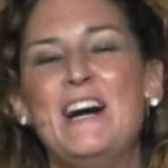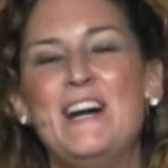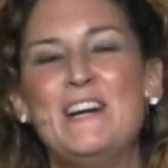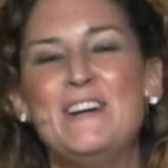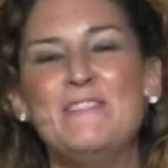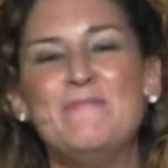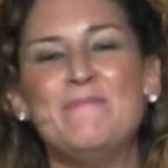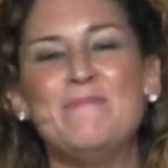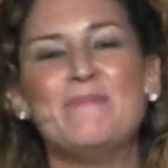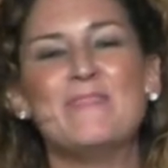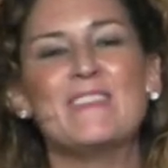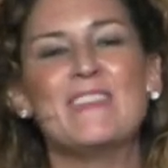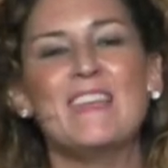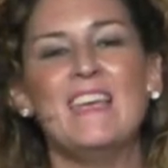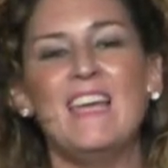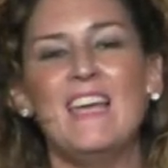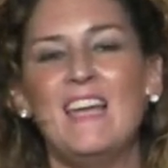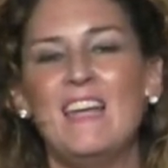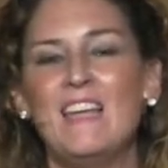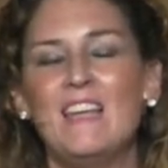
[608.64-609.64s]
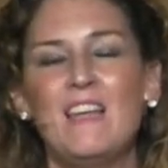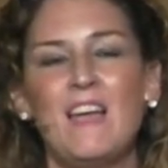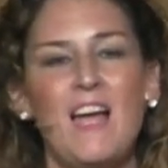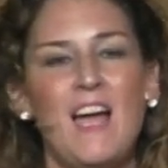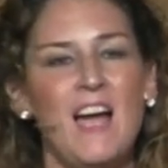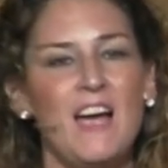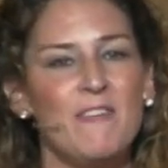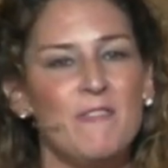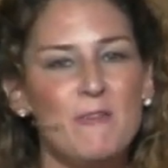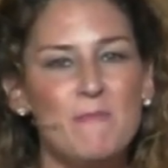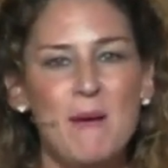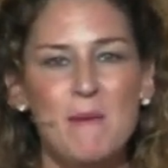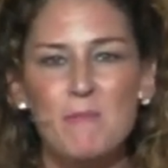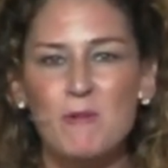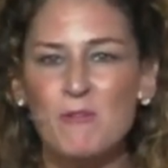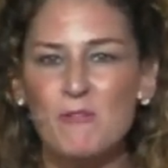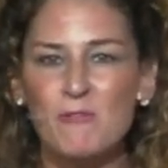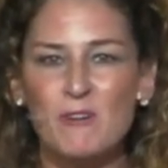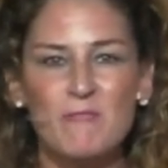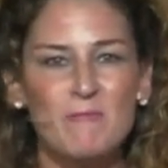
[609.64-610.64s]
Um, I
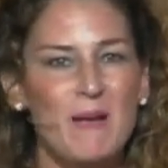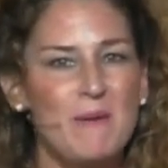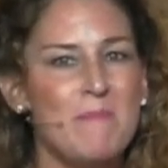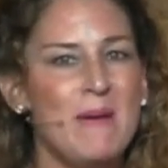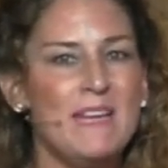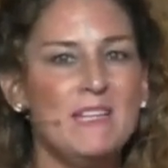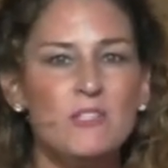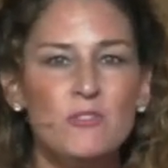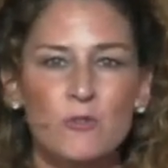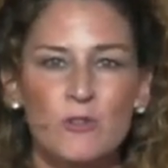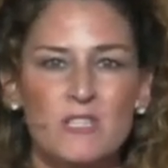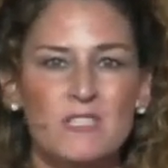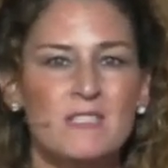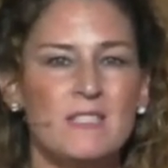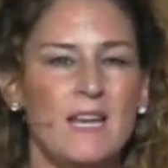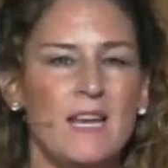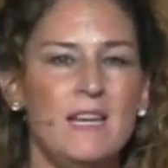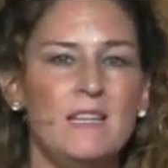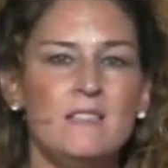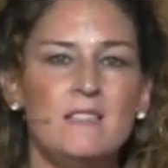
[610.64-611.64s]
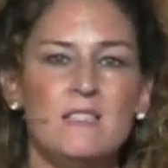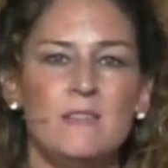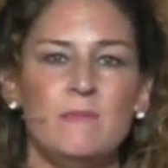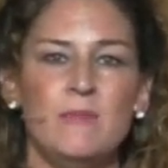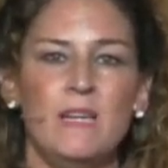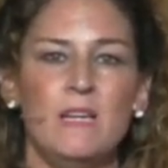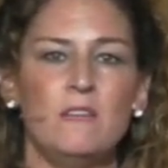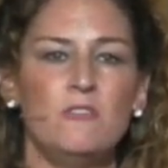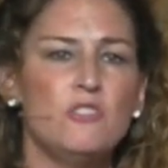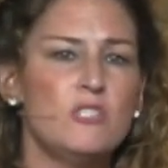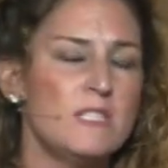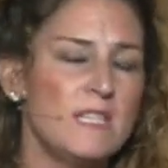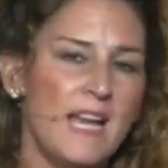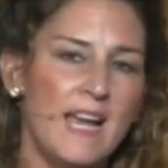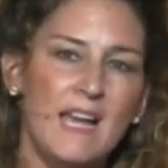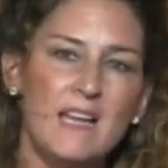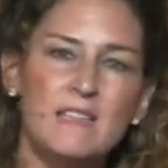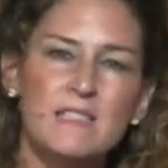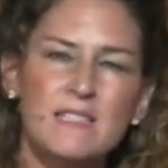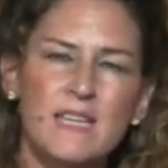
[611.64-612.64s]
remember one of my mentors saying to me, just
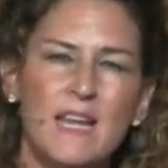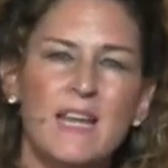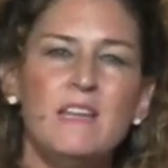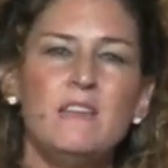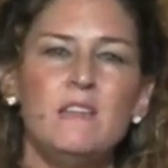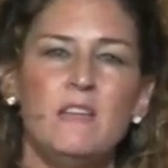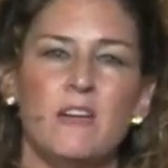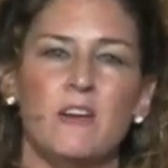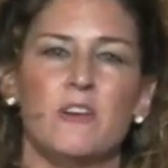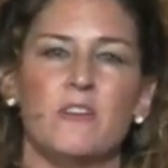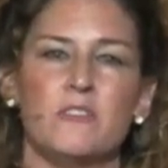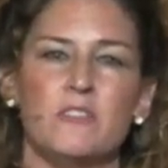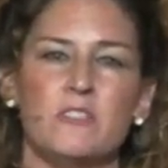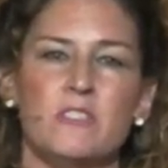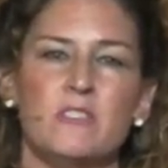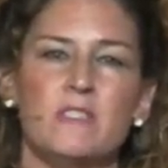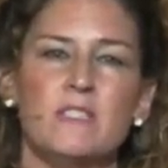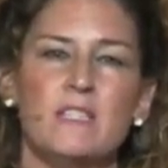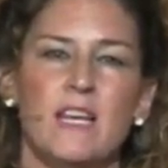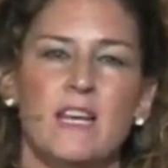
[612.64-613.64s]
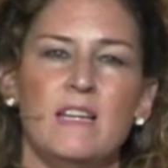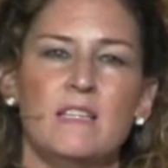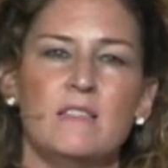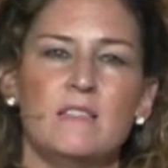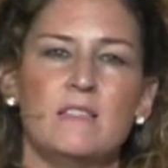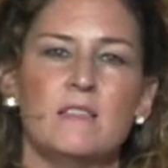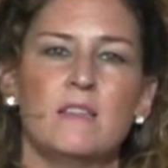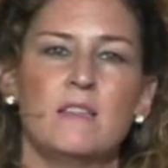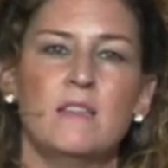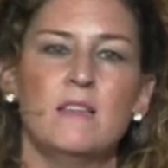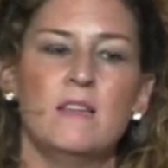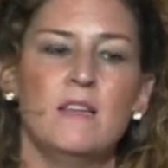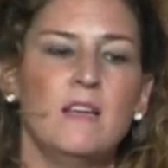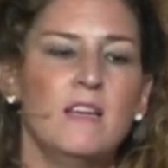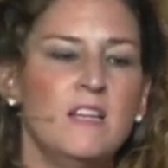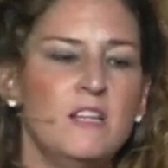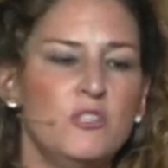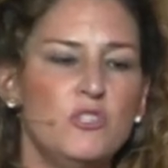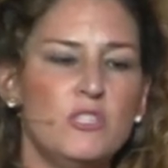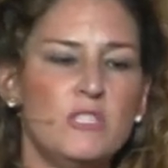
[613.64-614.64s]
add 10 years, Stace. Mm.
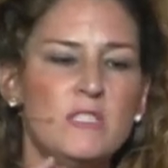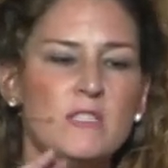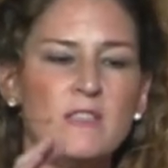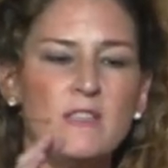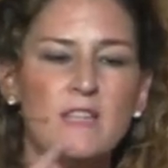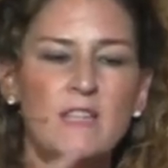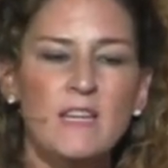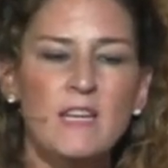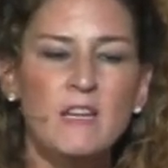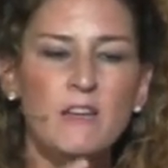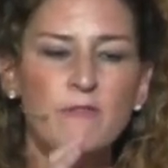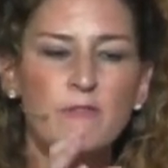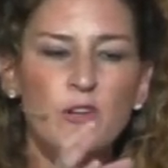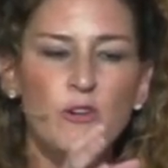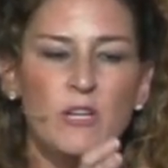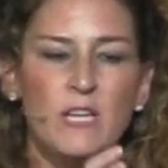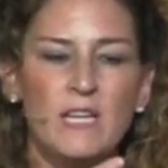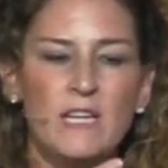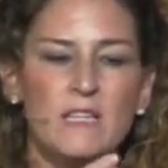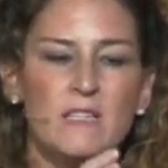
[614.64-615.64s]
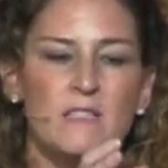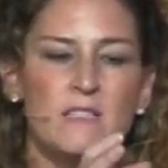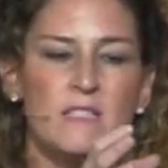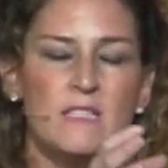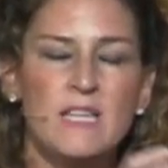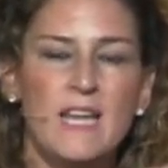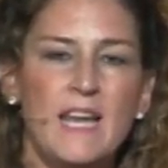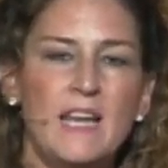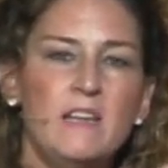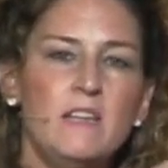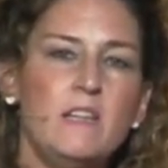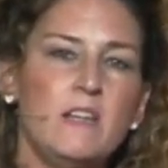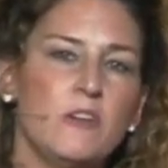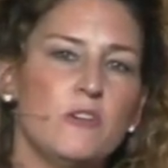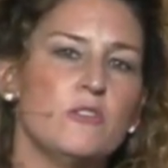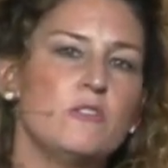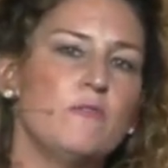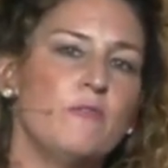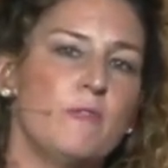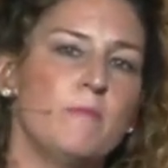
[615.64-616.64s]
Just think of your kids 10
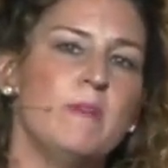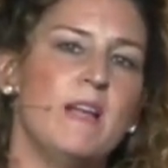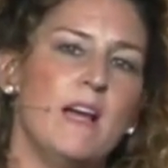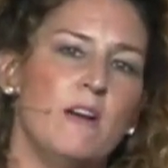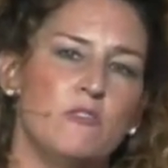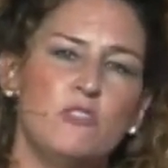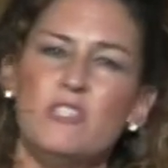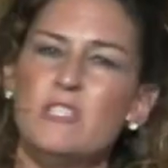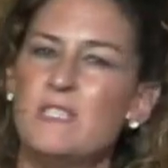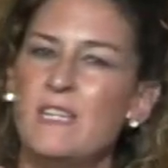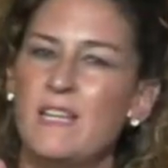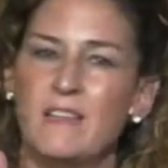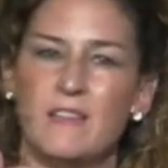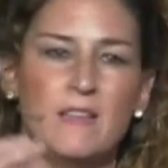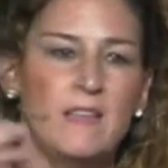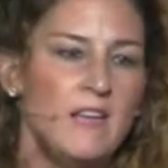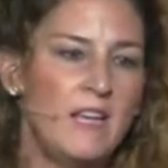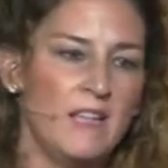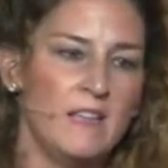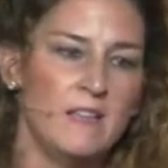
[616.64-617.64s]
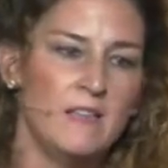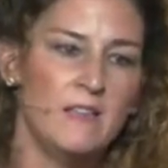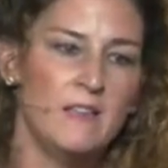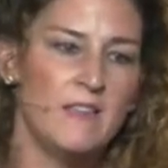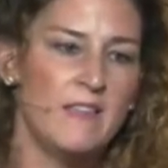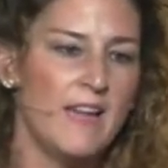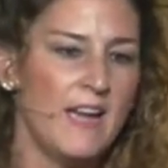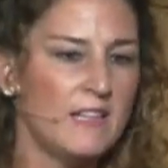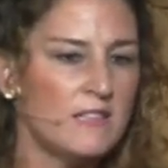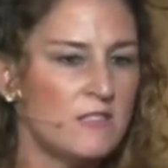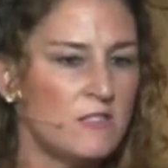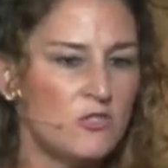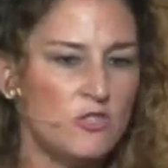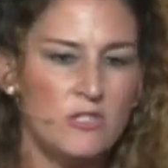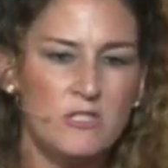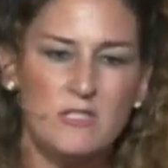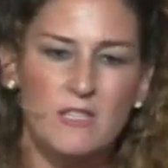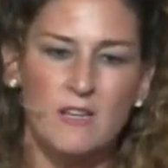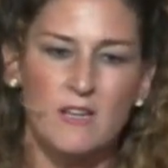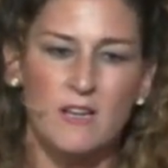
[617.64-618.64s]
years from now. Just and and that's
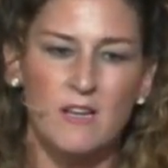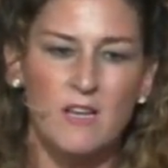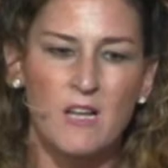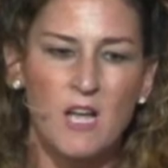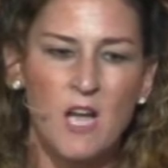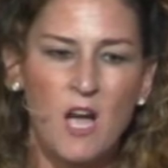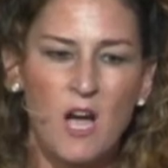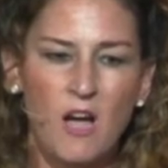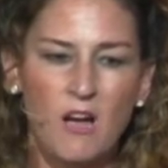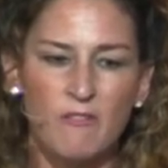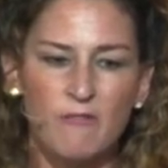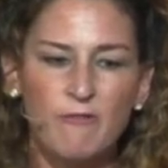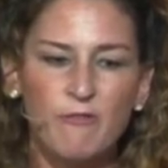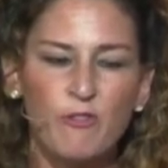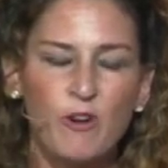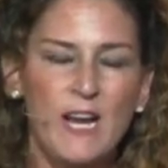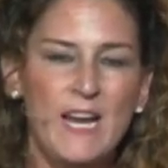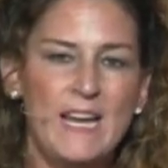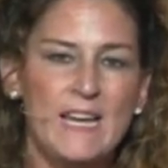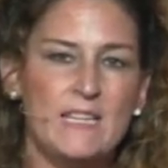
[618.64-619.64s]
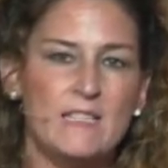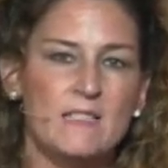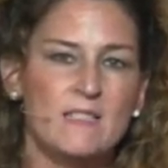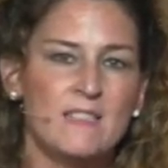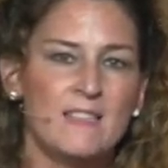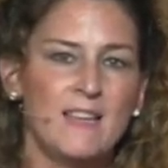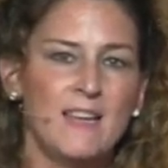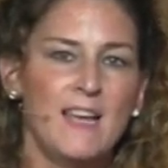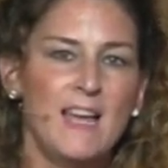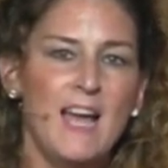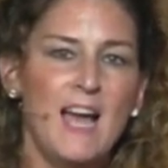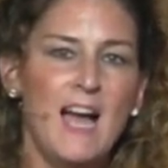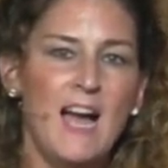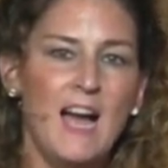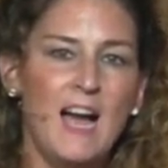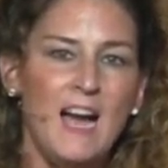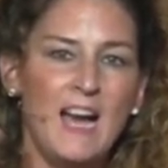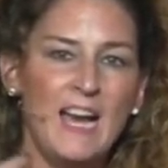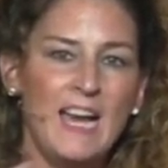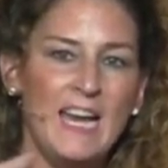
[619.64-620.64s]
just a, a phrase
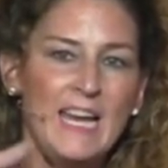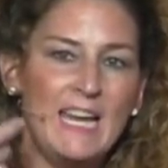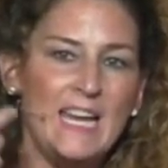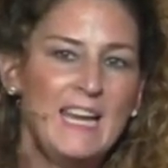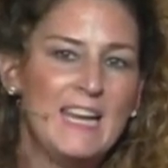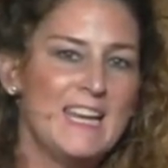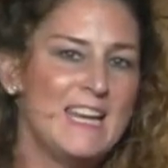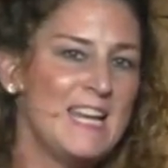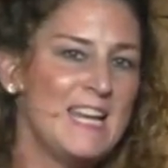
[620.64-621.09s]
I